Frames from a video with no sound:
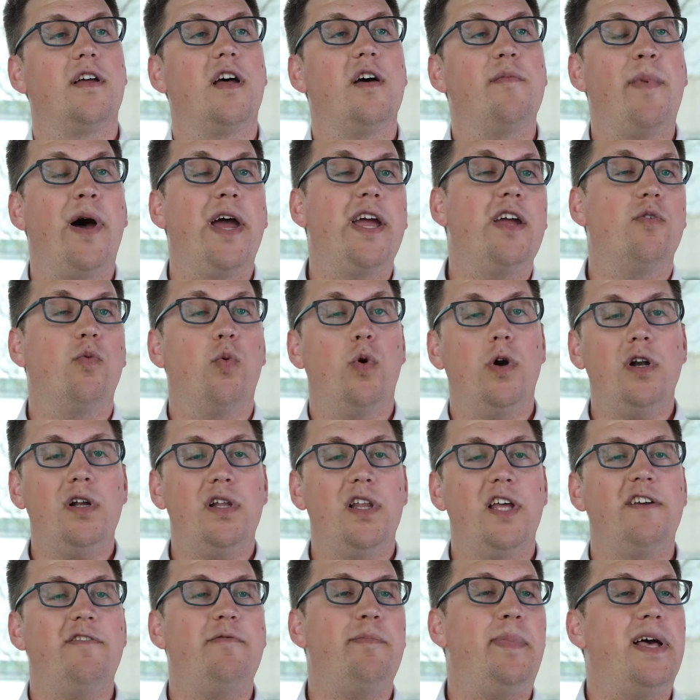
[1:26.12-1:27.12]
My
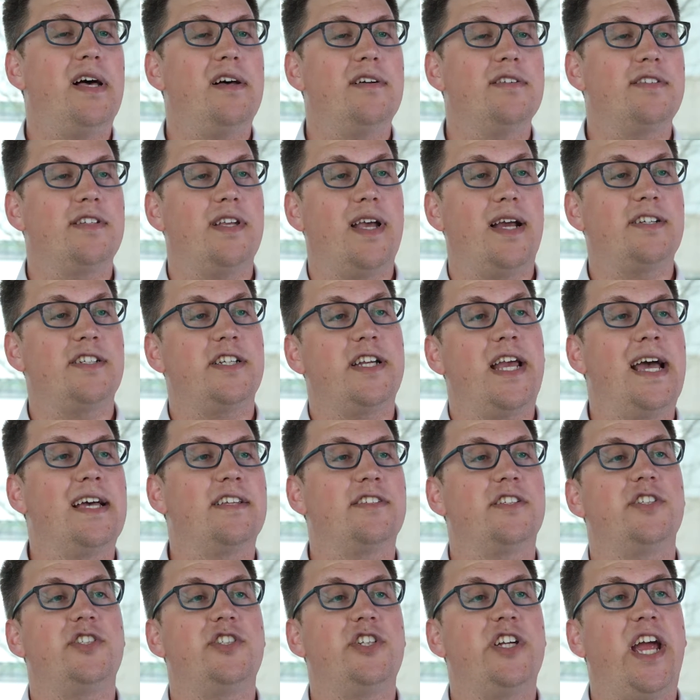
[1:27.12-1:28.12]
work-life balance actually
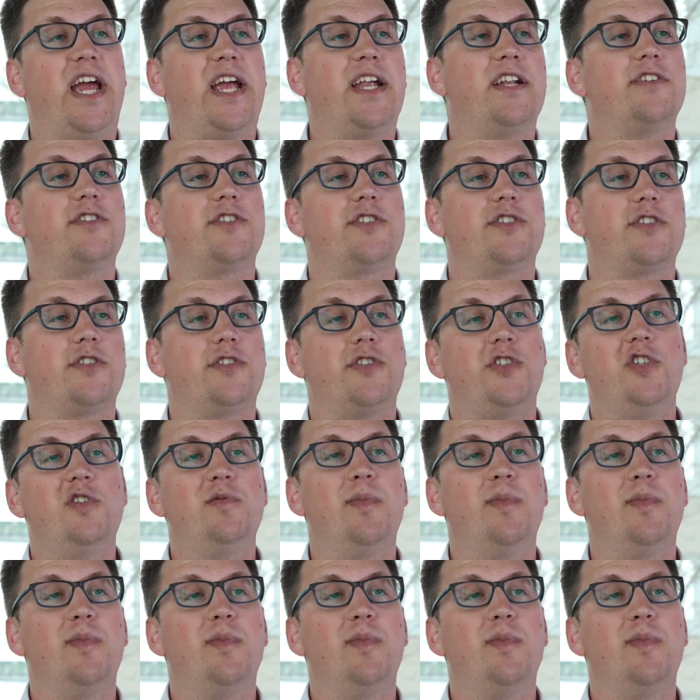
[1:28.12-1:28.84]
hasn't changed too